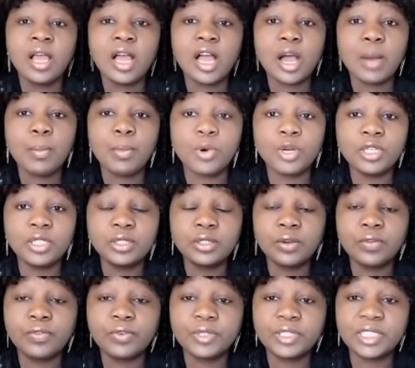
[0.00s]
and
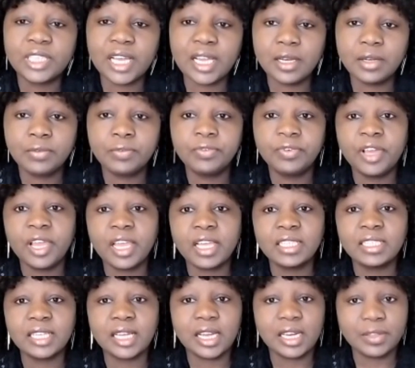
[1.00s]
monitor for side
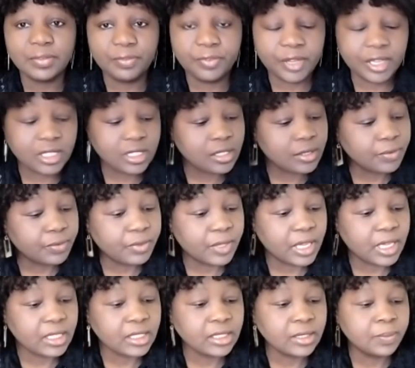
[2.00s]
effects and
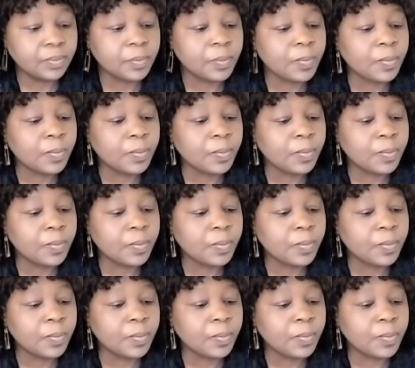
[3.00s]
effectiveness.